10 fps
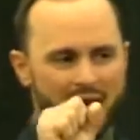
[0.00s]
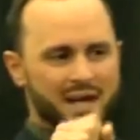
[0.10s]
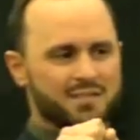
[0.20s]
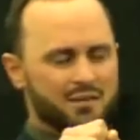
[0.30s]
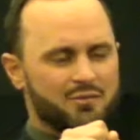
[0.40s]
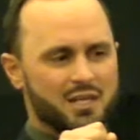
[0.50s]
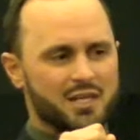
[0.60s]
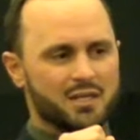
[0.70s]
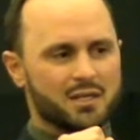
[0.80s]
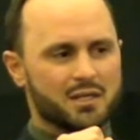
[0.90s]

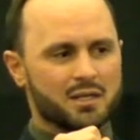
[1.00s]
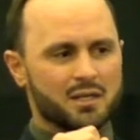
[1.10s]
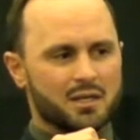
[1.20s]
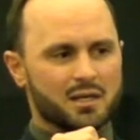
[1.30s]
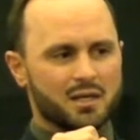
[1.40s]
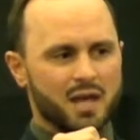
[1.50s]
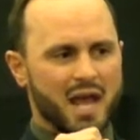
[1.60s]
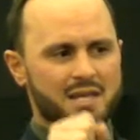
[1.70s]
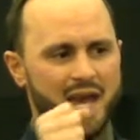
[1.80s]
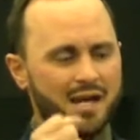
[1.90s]
activity,
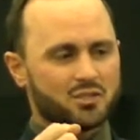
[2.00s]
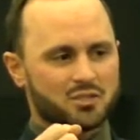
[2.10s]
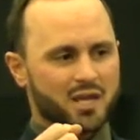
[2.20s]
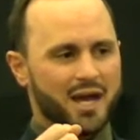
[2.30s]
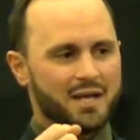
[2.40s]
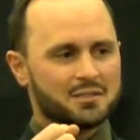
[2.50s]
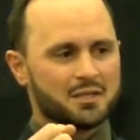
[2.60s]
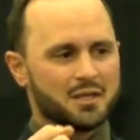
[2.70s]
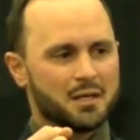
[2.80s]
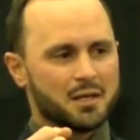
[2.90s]
and you exercise,
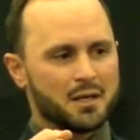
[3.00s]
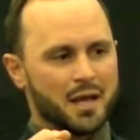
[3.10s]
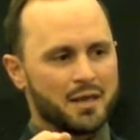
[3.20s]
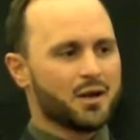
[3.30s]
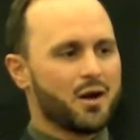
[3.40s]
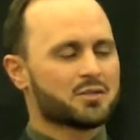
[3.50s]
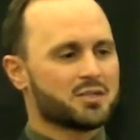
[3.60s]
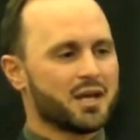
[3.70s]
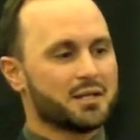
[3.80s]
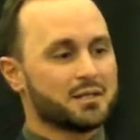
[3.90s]
and then all of a
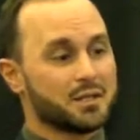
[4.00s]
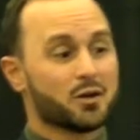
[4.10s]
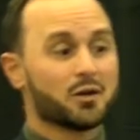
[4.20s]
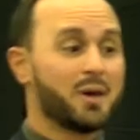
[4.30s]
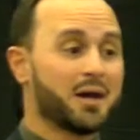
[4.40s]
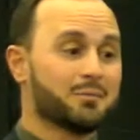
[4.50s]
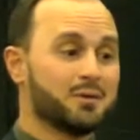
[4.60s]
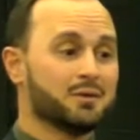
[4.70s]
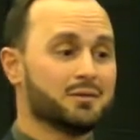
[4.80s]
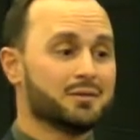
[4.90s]
sudden, you're in a better
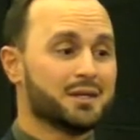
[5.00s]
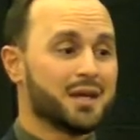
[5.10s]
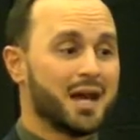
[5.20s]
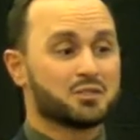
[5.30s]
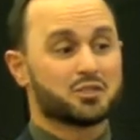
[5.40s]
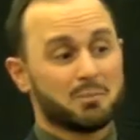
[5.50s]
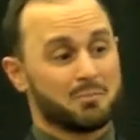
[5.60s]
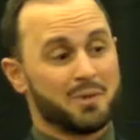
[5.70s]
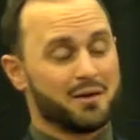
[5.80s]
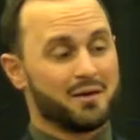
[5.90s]
mood, and you're sleeping
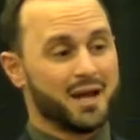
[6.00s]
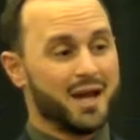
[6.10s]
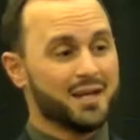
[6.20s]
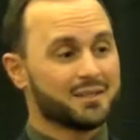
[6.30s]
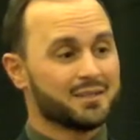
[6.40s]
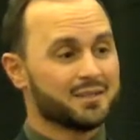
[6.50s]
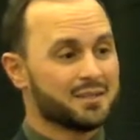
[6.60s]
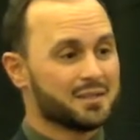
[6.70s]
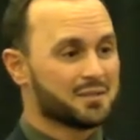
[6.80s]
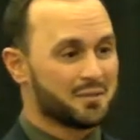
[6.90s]
better at night,
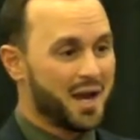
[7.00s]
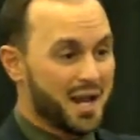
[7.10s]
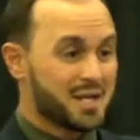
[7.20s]
right?